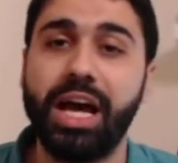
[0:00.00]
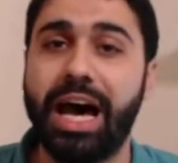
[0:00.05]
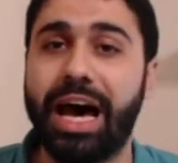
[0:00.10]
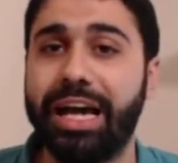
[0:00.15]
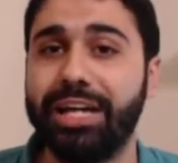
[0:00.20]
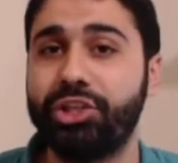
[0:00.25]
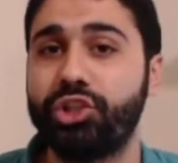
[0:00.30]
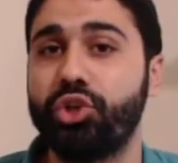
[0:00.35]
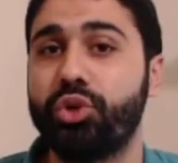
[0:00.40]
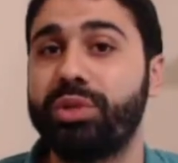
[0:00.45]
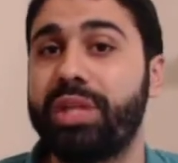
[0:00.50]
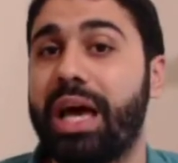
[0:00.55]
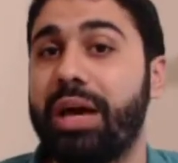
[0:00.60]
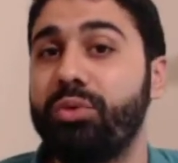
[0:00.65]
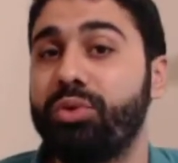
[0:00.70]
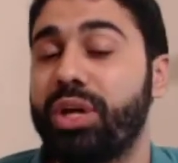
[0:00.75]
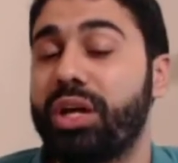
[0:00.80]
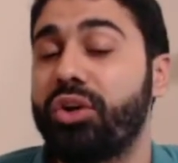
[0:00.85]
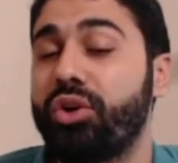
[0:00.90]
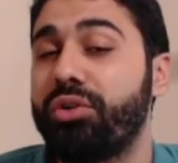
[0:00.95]
I showed how
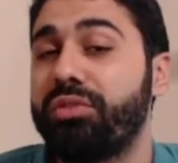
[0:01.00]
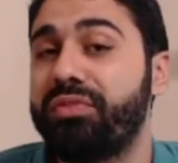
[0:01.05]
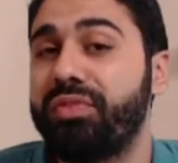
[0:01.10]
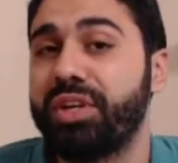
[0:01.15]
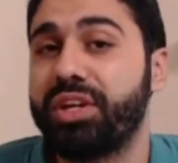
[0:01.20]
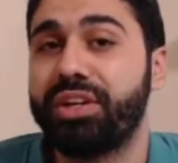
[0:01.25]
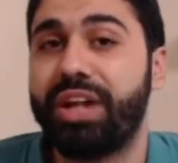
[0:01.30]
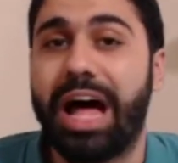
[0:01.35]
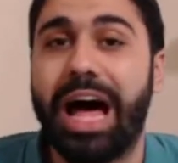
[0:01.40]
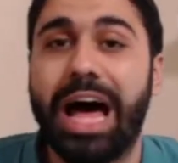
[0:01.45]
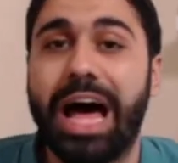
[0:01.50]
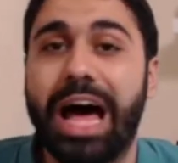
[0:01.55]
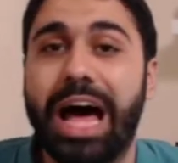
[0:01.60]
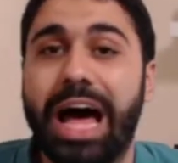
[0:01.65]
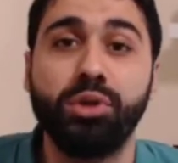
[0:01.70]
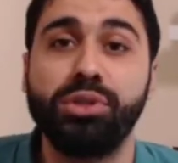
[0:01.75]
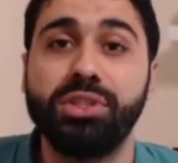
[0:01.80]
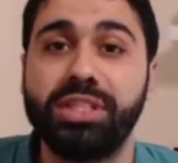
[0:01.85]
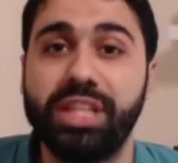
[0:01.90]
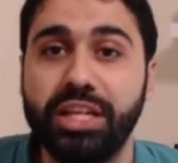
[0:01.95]
you can configure IP
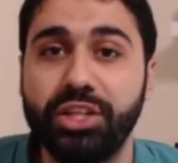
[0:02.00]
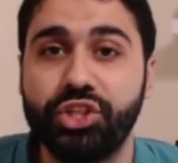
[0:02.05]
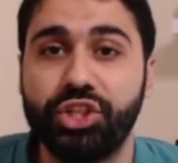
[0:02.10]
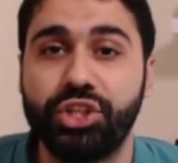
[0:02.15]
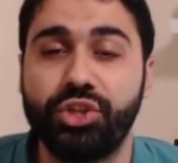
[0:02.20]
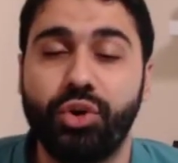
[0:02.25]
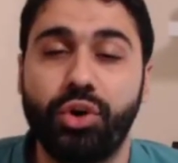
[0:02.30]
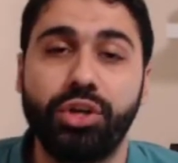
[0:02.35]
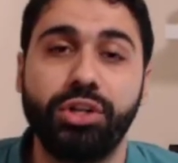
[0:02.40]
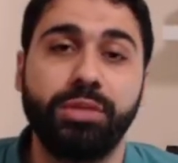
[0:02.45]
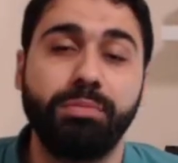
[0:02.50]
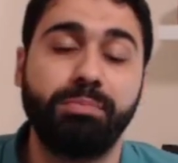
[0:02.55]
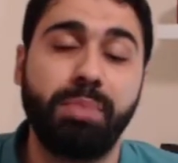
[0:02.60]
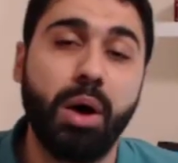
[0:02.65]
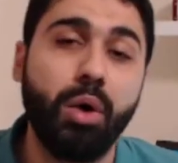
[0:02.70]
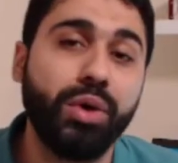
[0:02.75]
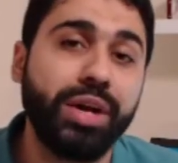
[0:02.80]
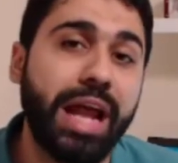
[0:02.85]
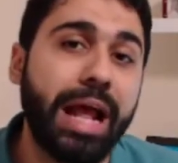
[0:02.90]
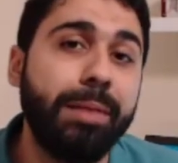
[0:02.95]
rotation on
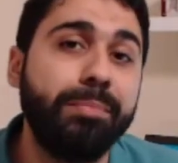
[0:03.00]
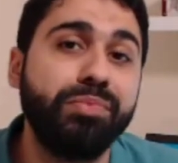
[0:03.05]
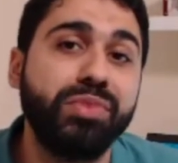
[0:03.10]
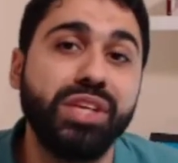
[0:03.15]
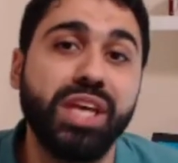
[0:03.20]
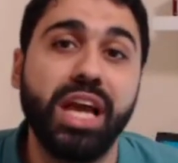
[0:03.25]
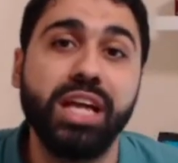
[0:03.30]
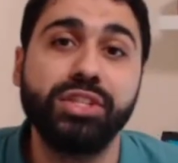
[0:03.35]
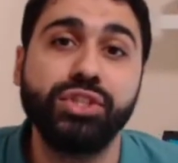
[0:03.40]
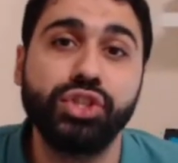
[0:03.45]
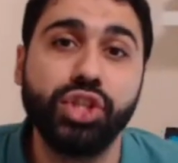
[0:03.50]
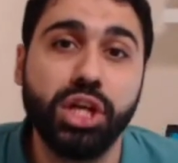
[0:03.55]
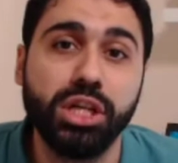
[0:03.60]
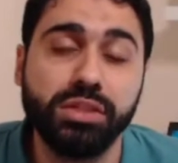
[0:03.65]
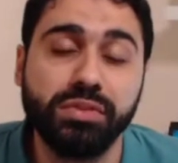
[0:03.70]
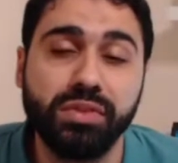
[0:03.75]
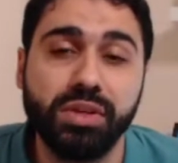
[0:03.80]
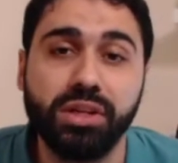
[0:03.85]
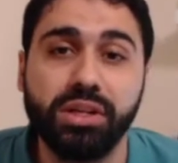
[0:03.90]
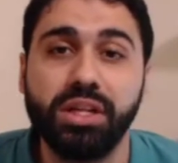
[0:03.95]
PowerMTA
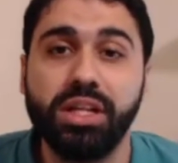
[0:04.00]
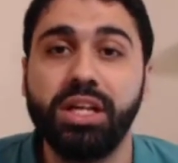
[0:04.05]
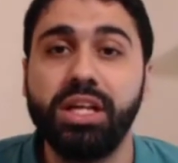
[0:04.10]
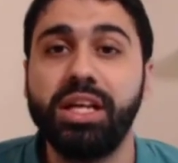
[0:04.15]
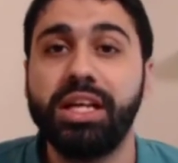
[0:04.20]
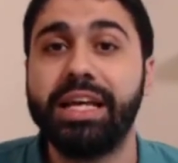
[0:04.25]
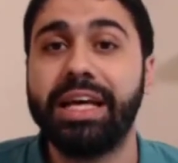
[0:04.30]
server,